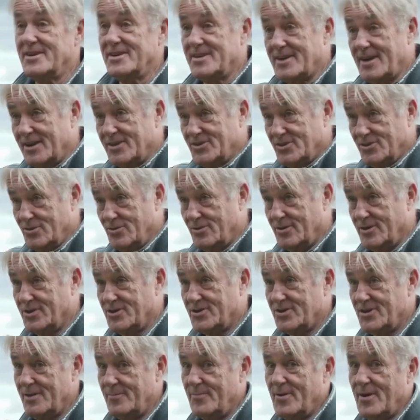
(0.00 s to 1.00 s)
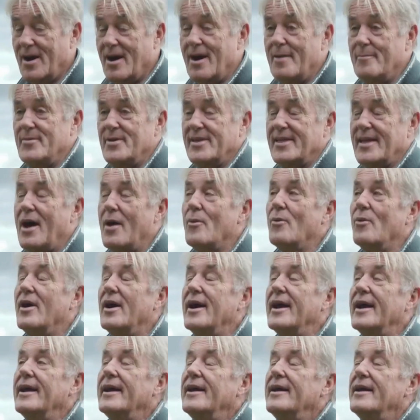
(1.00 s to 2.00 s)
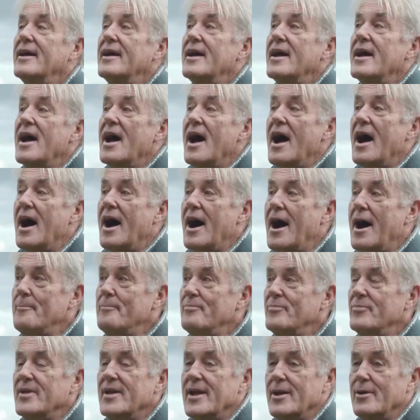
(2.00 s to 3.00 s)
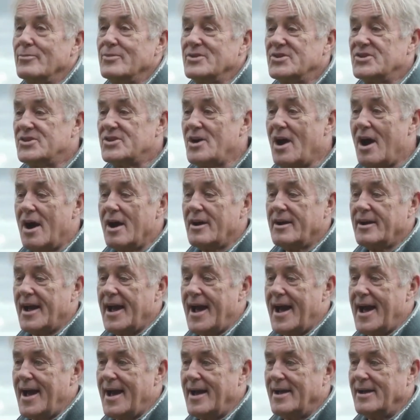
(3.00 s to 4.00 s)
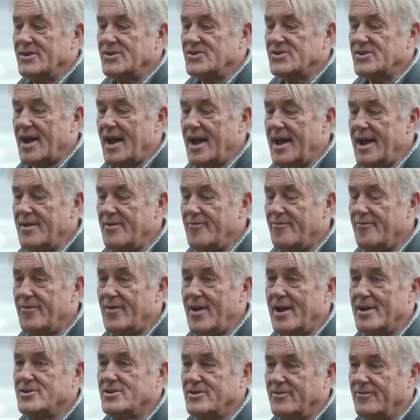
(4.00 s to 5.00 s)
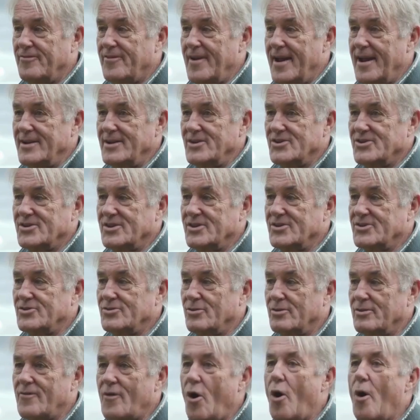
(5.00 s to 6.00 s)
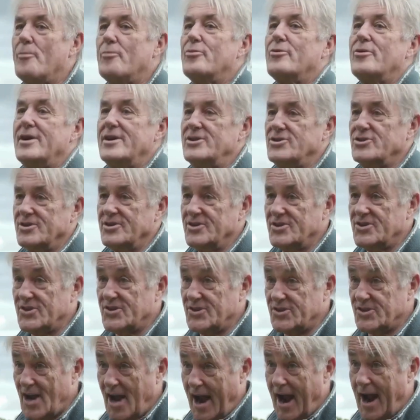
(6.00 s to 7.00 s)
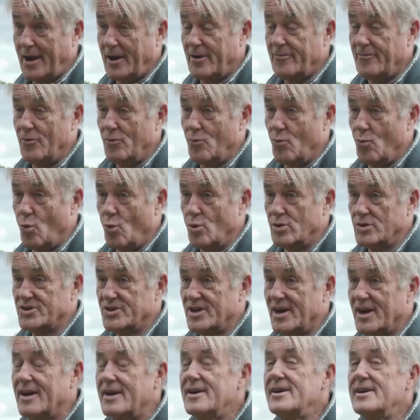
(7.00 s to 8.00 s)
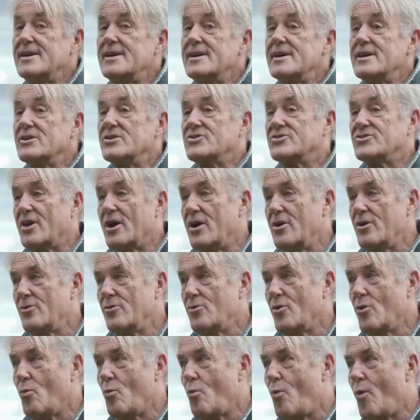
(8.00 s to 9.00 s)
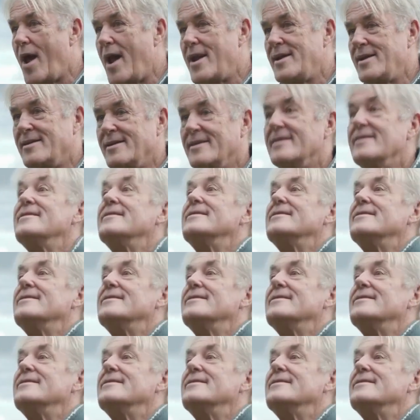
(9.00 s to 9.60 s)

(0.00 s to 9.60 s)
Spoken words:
it does, you can see behind me that way. It was dug as a flood defence, as sort of Operation Stack for water. So when,